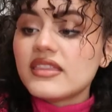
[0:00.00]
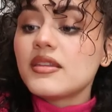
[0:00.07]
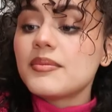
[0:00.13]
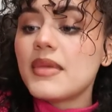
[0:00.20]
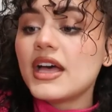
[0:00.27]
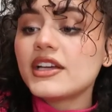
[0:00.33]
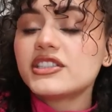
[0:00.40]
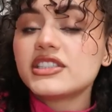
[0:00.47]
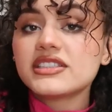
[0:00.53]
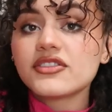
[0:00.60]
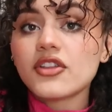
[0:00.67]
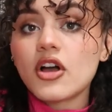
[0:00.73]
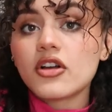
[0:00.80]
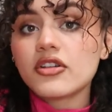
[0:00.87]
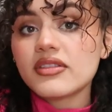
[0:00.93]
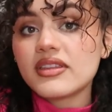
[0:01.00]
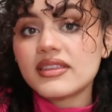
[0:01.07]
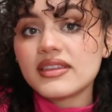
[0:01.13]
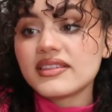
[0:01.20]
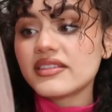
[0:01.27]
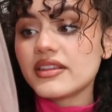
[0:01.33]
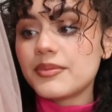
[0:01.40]
And the mesh is longer
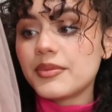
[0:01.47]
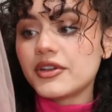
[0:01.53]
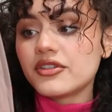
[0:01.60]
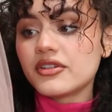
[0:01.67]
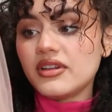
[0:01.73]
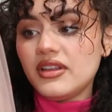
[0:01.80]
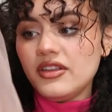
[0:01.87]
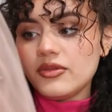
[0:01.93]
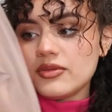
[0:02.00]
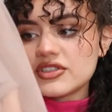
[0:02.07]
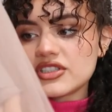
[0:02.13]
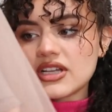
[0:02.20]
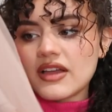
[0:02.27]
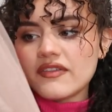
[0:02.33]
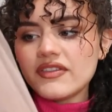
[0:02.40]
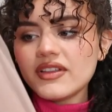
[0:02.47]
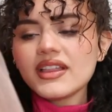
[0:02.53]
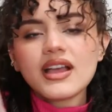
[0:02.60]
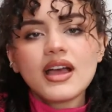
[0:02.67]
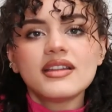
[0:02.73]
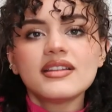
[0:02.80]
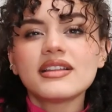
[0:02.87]
than the slip underneath, which I feel
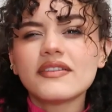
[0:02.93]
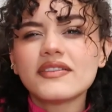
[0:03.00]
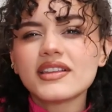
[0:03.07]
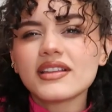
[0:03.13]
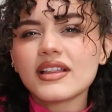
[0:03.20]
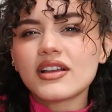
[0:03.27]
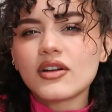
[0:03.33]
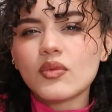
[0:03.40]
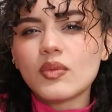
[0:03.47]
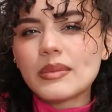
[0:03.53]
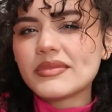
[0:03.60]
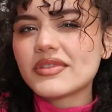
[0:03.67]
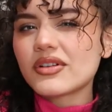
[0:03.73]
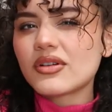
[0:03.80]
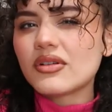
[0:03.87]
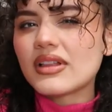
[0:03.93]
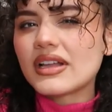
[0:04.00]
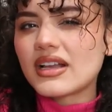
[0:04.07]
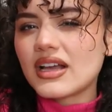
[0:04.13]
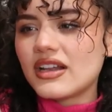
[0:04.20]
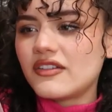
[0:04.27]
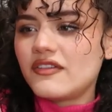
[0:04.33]
like kind of gives it like a whimsical,
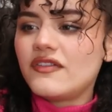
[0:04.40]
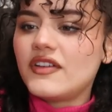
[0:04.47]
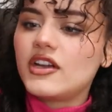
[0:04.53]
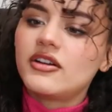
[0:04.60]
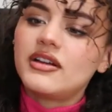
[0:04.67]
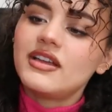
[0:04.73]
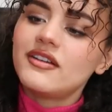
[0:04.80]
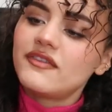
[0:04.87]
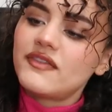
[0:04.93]
like kind of fairy